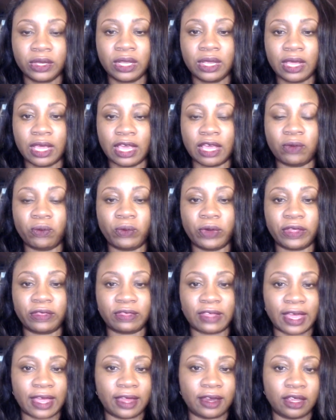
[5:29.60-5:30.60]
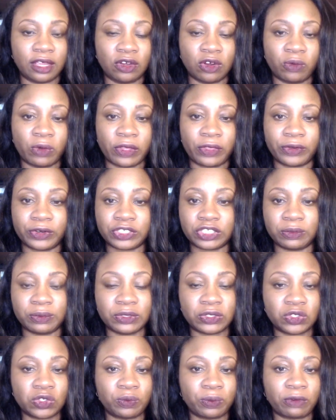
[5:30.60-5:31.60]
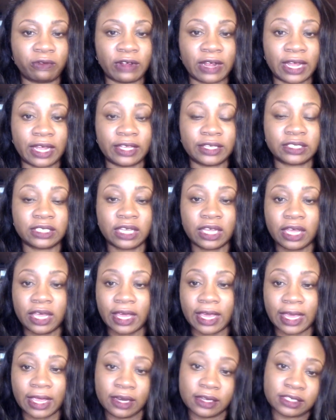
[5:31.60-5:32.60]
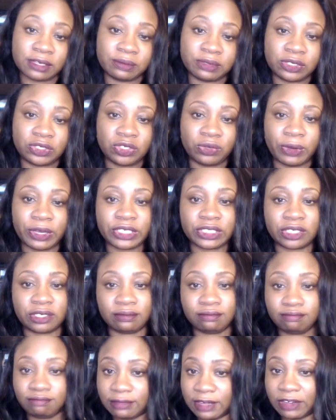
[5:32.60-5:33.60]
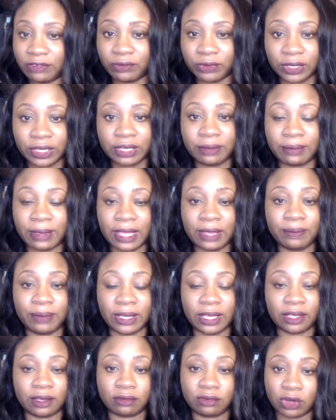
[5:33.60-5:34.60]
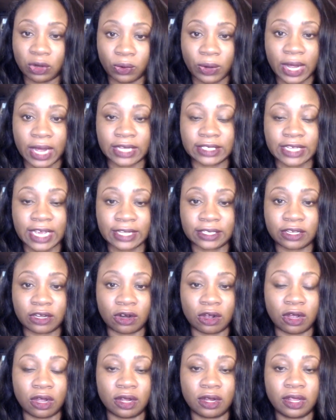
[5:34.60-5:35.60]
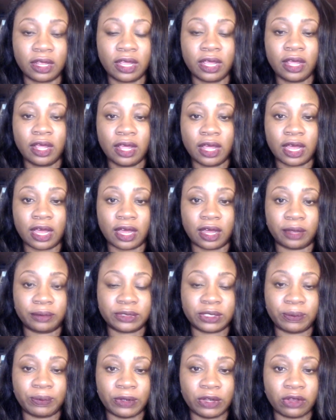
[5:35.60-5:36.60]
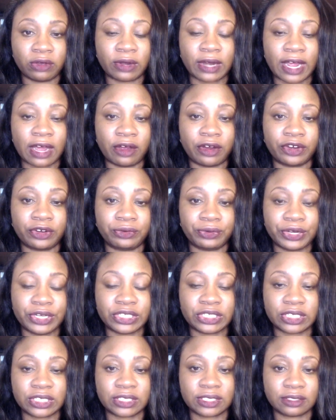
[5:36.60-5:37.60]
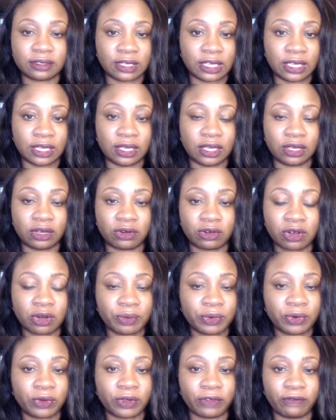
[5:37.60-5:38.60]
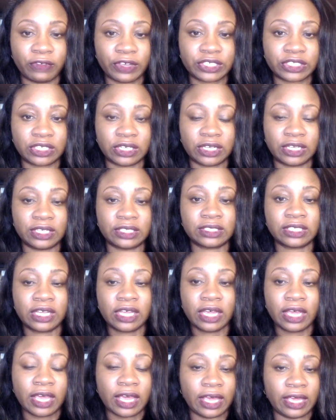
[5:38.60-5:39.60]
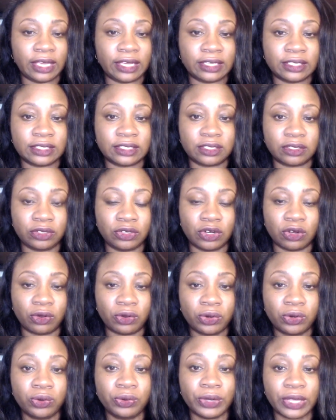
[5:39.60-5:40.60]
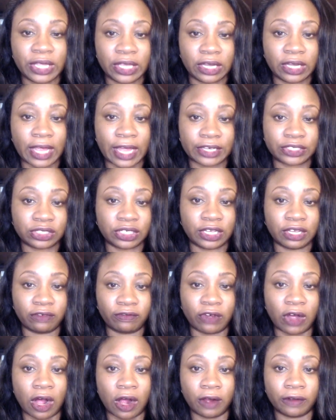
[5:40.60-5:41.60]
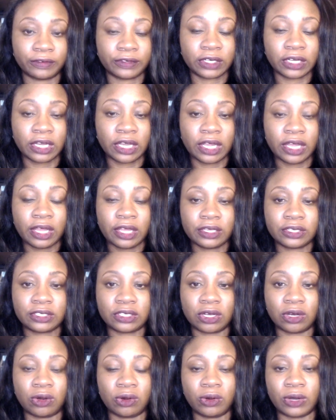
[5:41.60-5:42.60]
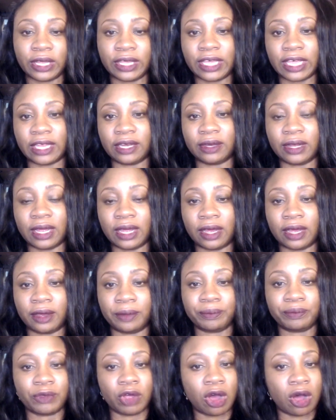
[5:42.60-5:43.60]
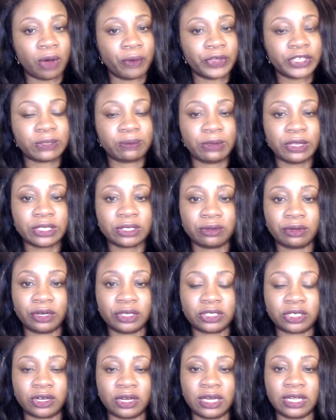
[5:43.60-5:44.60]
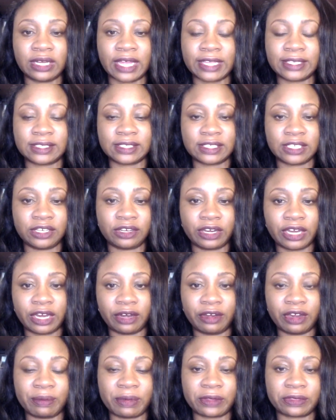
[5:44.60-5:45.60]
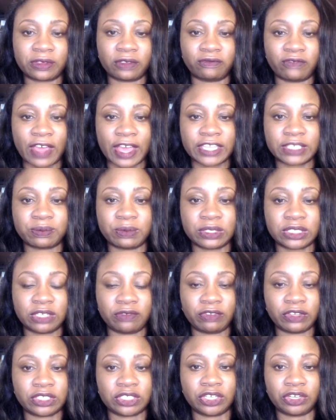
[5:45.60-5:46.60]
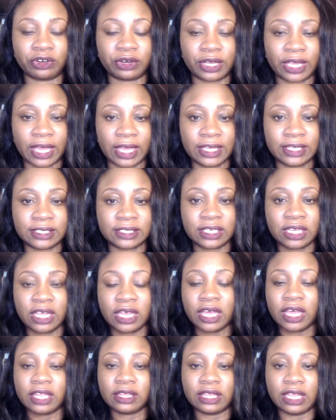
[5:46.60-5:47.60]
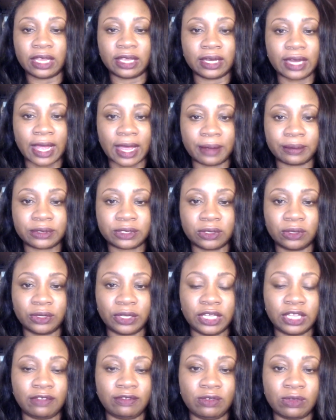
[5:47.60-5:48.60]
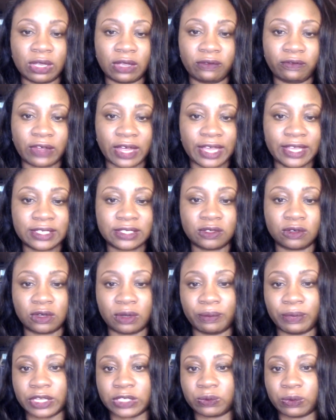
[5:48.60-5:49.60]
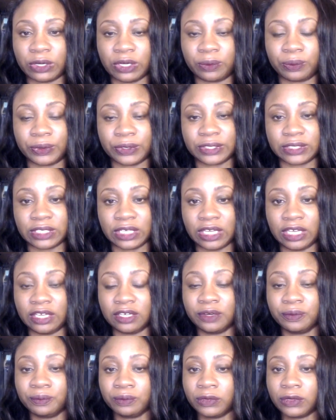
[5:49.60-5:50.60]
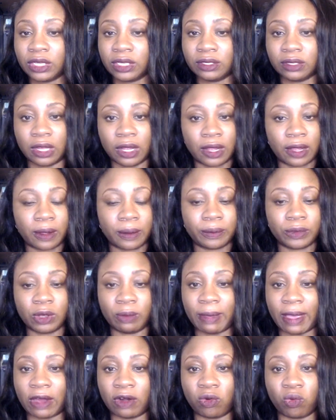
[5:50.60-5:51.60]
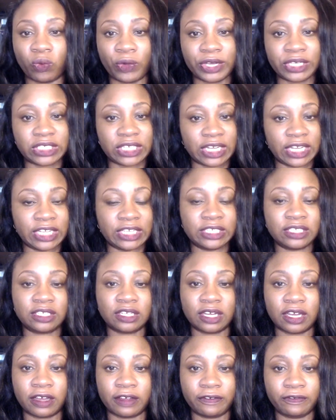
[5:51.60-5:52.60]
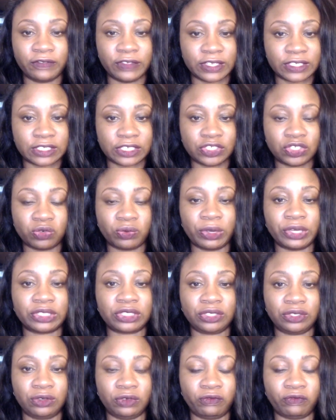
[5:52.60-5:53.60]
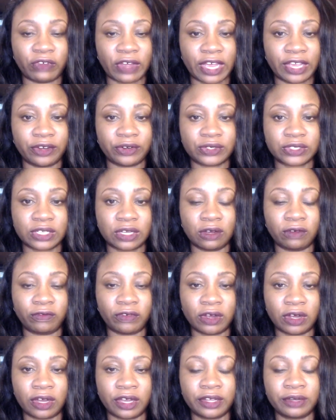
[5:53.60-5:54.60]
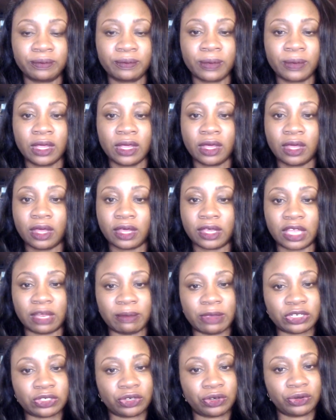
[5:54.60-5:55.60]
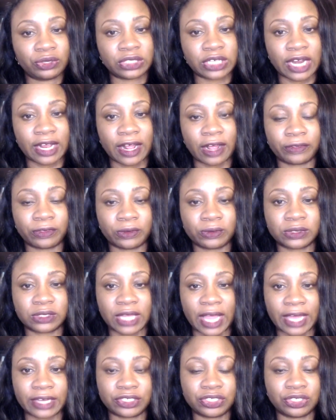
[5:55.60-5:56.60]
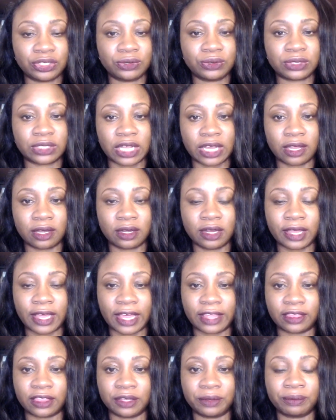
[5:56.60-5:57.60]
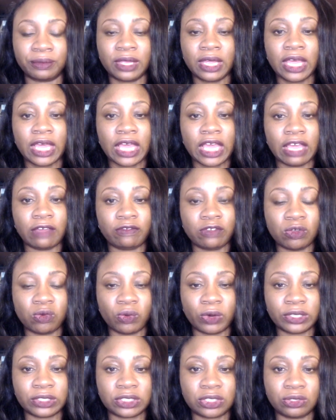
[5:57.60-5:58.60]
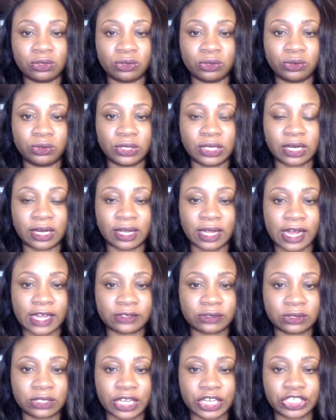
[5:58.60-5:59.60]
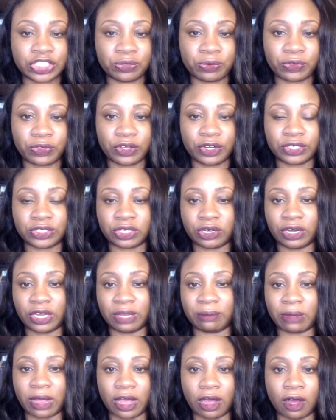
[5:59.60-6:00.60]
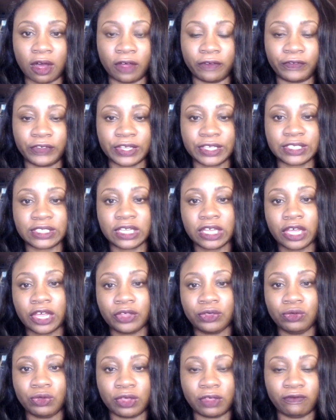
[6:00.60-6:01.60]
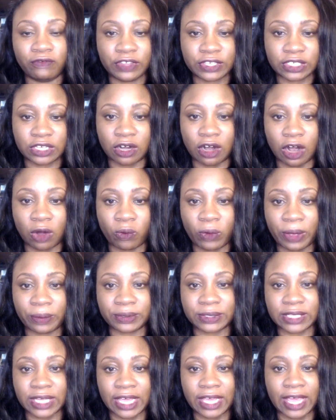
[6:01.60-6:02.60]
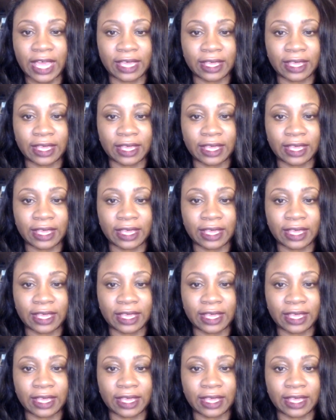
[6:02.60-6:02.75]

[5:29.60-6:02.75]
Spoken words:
and what that, whether it should be supervised. And in some situation, it really may be no contact at all, depending on how egregious the criminal conviction is and, who it actually involved. So again, always speak to an attorney licensed in your area about the facts specific to your case. They can absolutely give you advice on the best way to proceed, no matter which end of the situation you find yourself on. Again, make sure you check out those statutes, take a look at them. If you want to get a consultation with an attorney in my office, you can visit our website at